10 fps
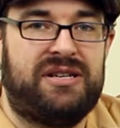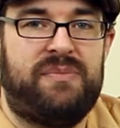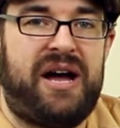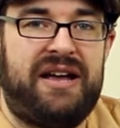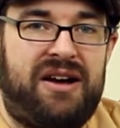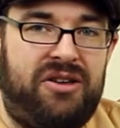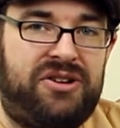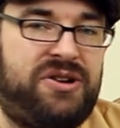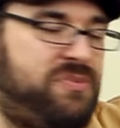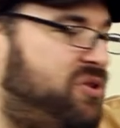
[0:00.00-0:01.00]
in my
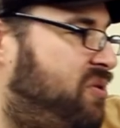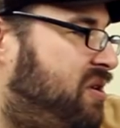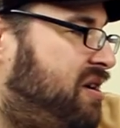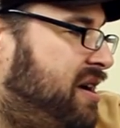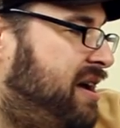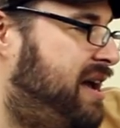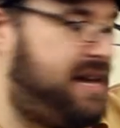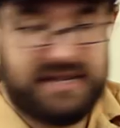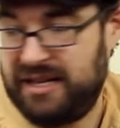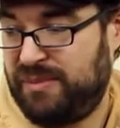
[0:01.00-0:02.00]
other humidor
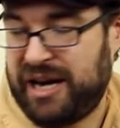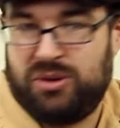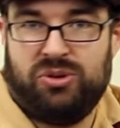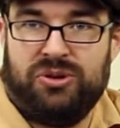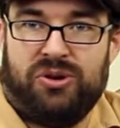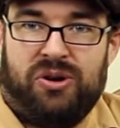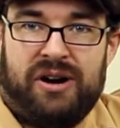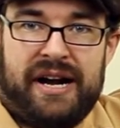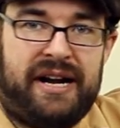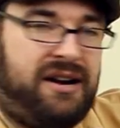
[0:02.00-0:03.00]
and in my
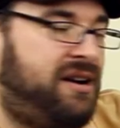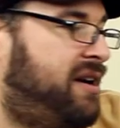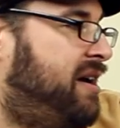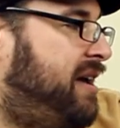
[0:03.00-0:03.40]
coolador right here.